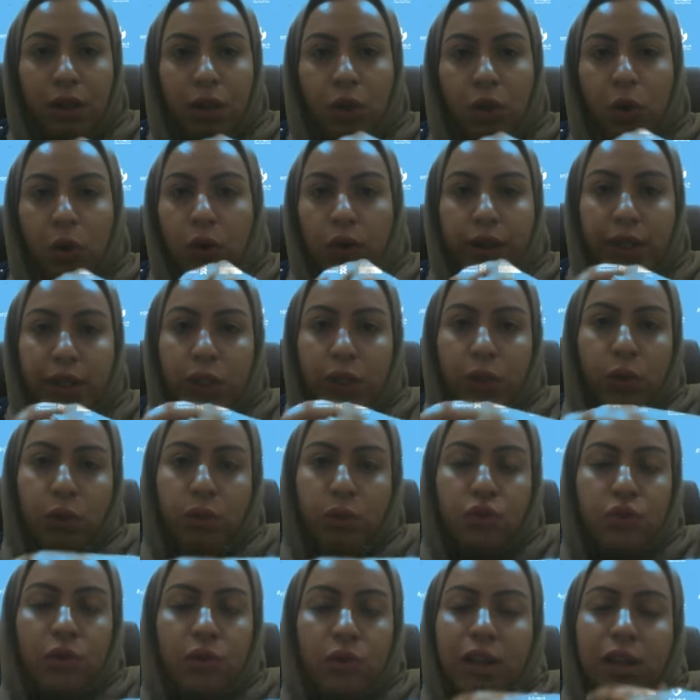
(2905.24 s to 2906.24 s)
or
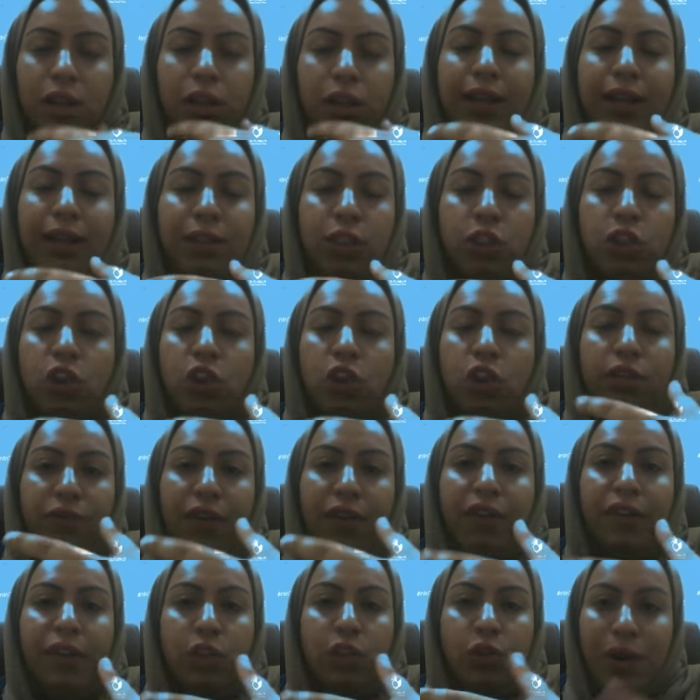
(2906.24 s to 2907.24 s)
it's not
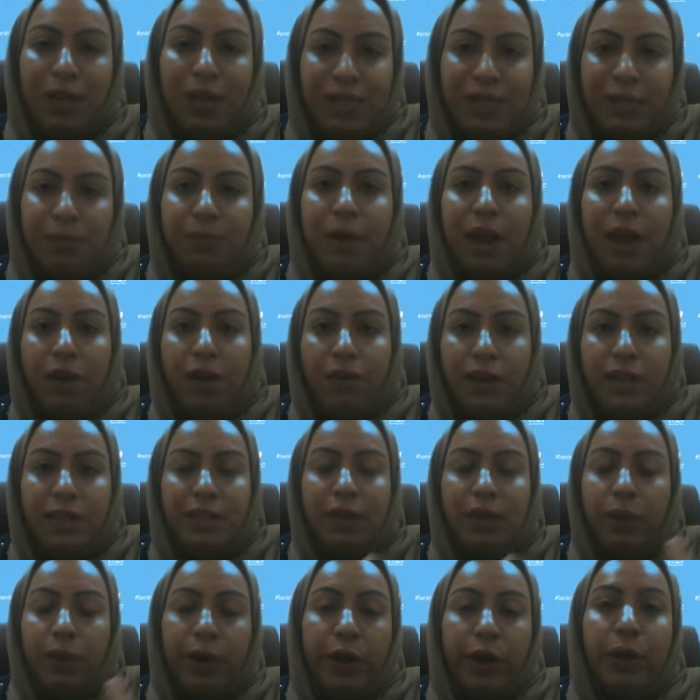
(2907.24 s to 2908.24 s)
very
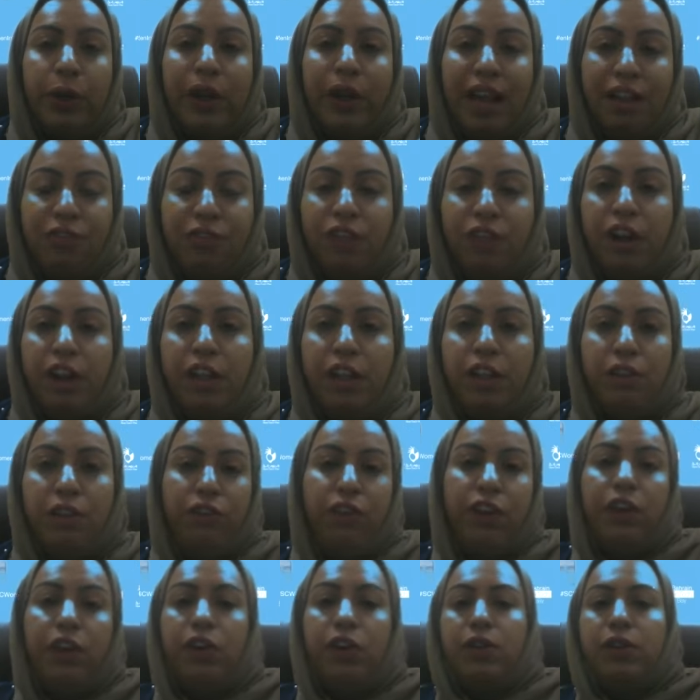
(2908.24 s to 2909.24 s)
transparent, or you can find the
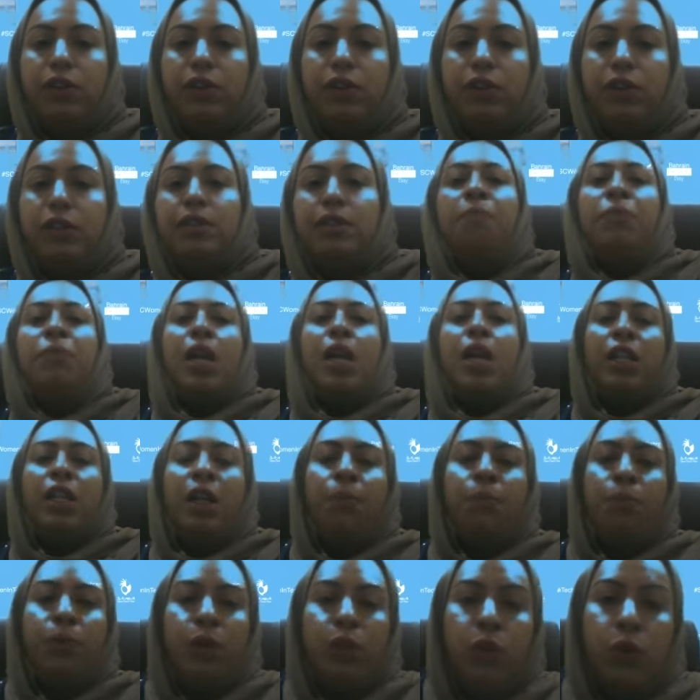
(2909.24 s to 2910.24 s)
figures.
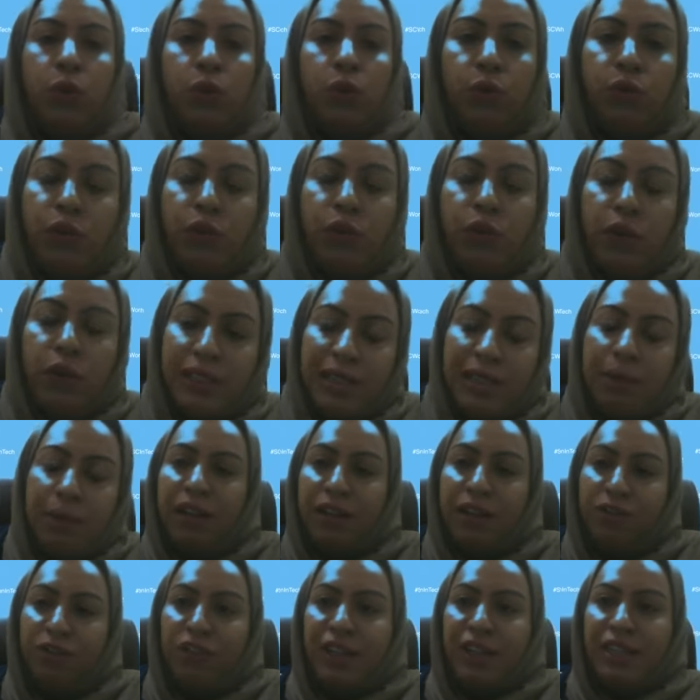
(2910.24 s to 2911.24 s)
Number 2, for example,
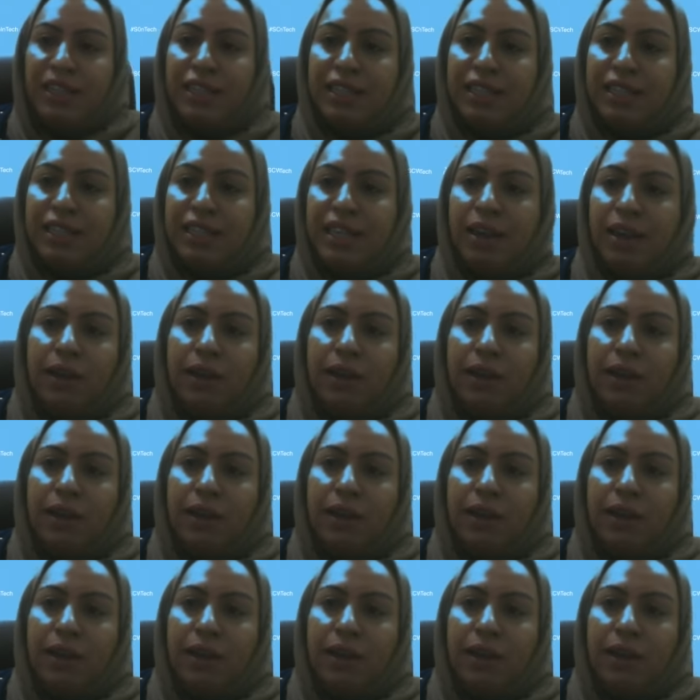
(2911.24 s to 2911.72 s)
in fintech,